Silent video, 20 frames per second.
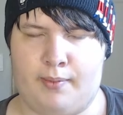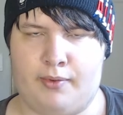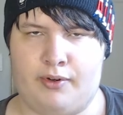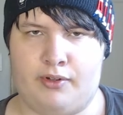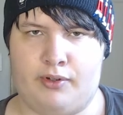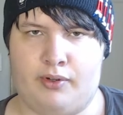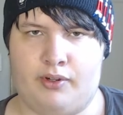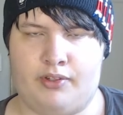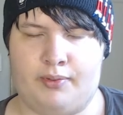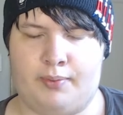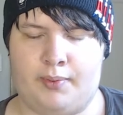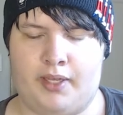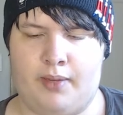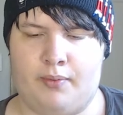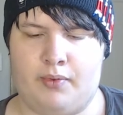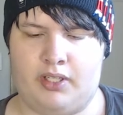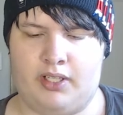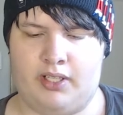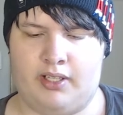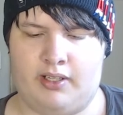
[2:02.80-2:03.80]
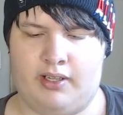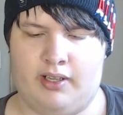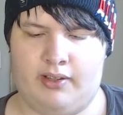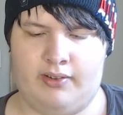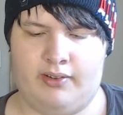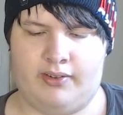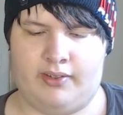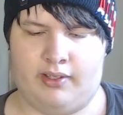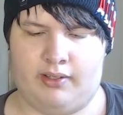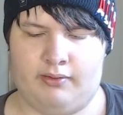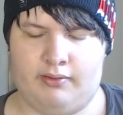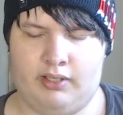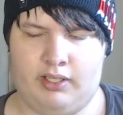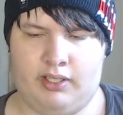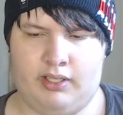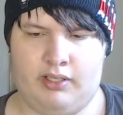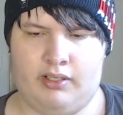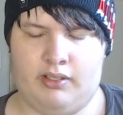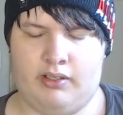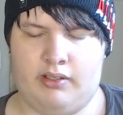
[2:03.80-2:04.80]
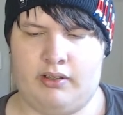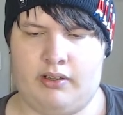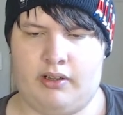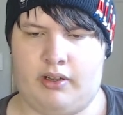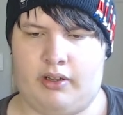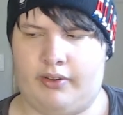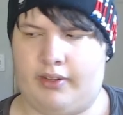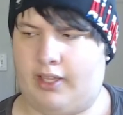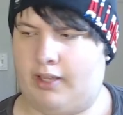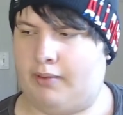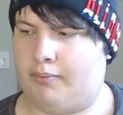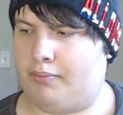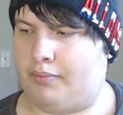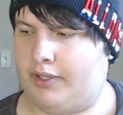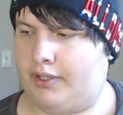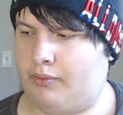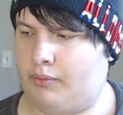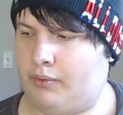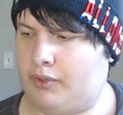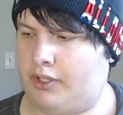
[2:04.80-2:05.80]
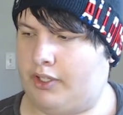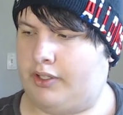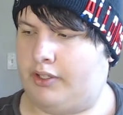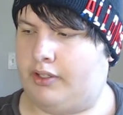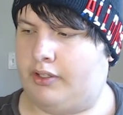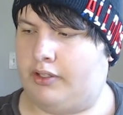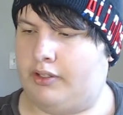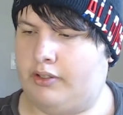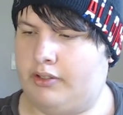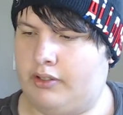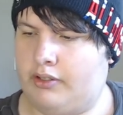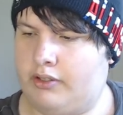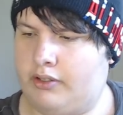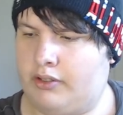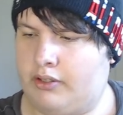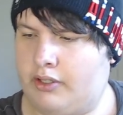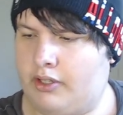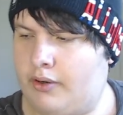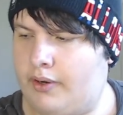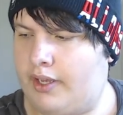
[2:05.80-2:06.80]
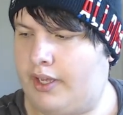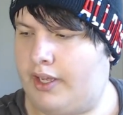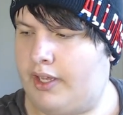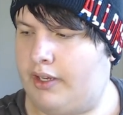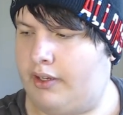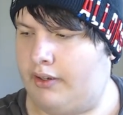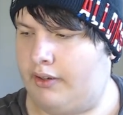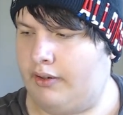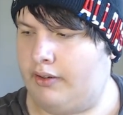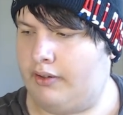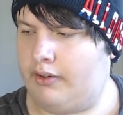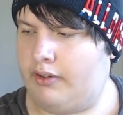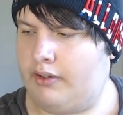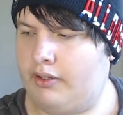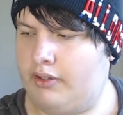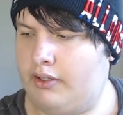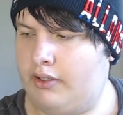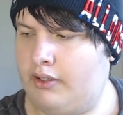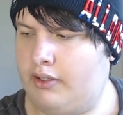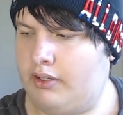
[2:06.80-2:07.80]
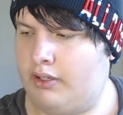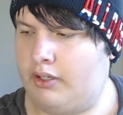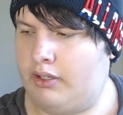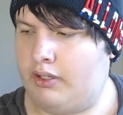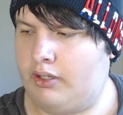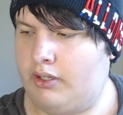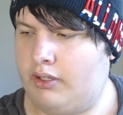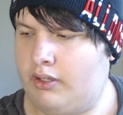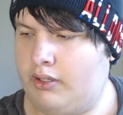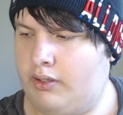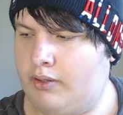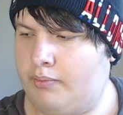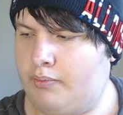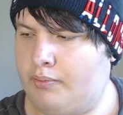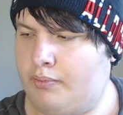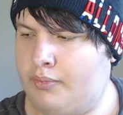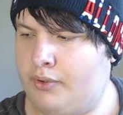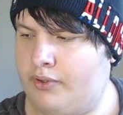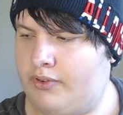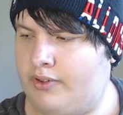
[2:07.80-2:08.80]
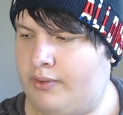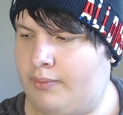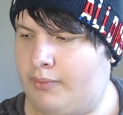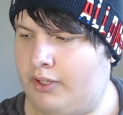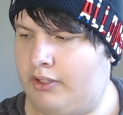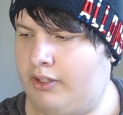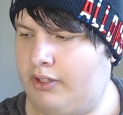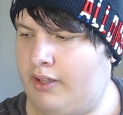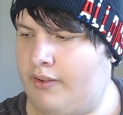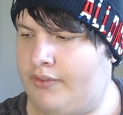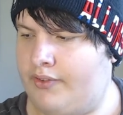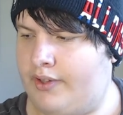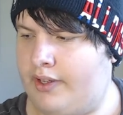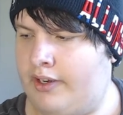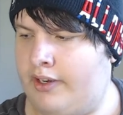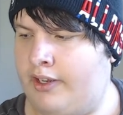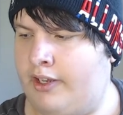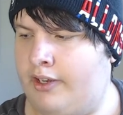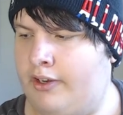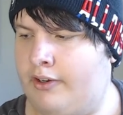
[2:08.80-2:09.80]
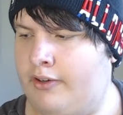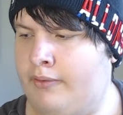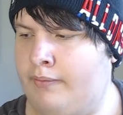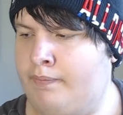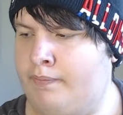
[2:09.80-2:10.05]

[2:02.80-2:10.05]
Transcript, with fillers: to explain what it does and all that. But we're going to go ahead and put some gloves on here.